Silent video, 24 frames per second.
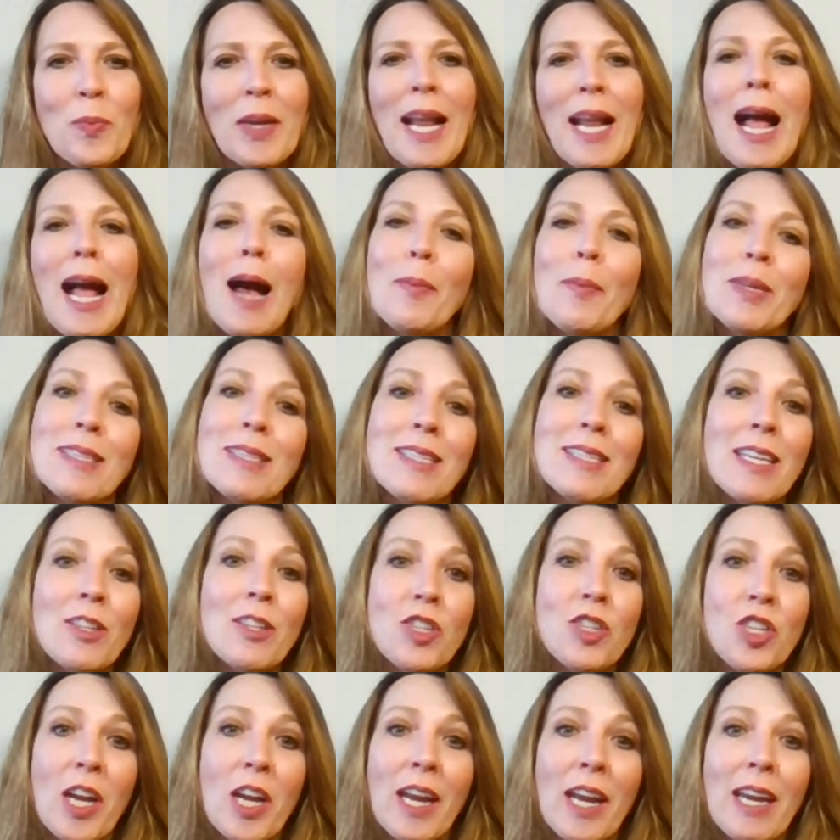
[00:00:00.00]
but habits can
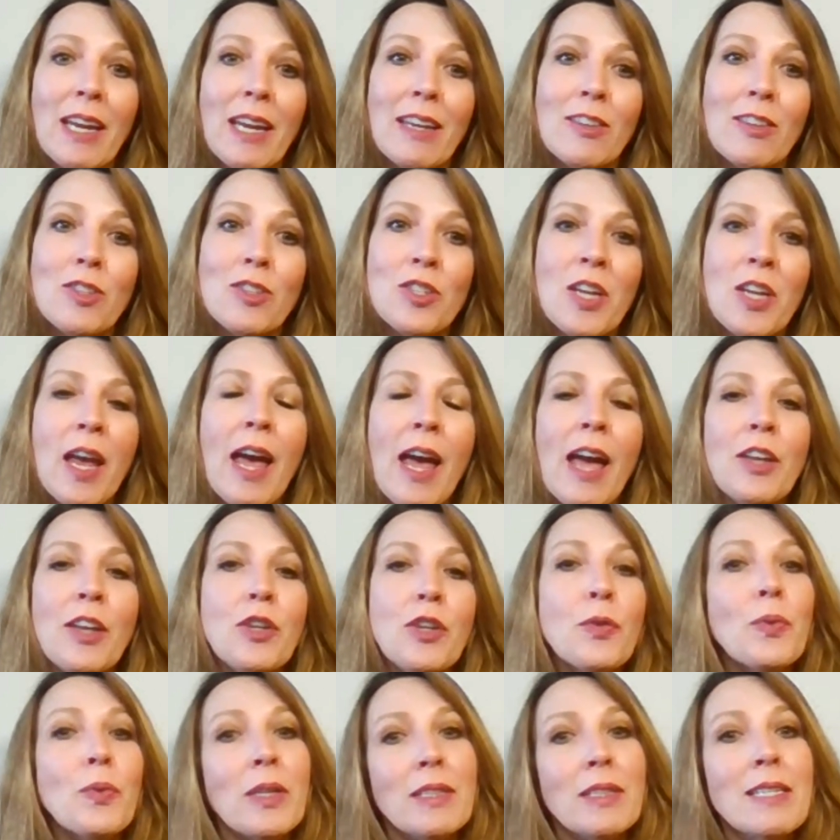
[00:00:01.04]
change and
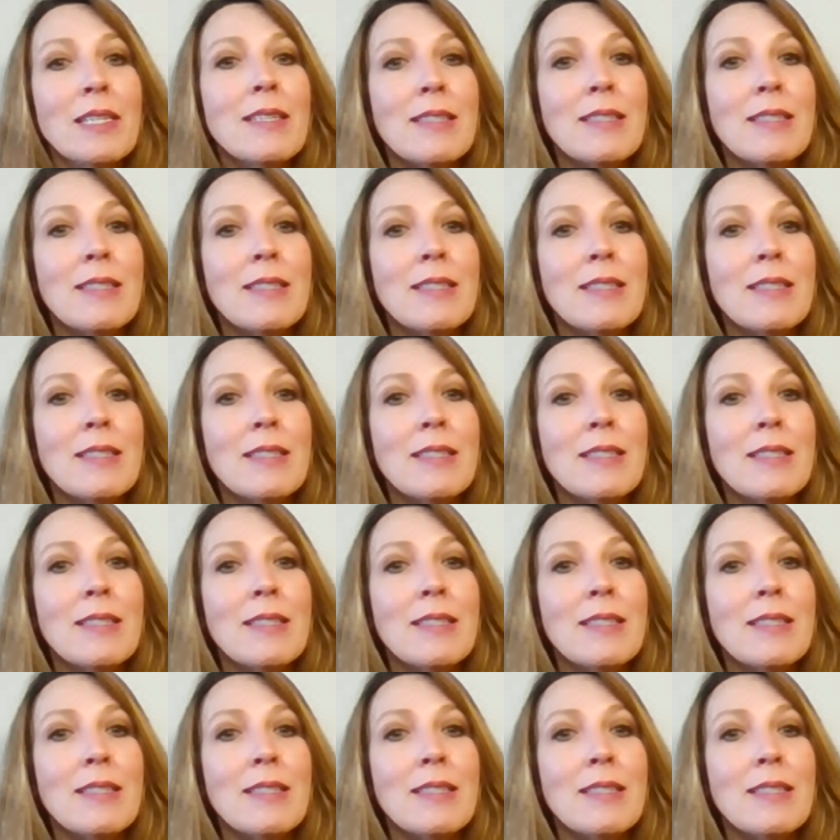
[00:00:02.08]
you're really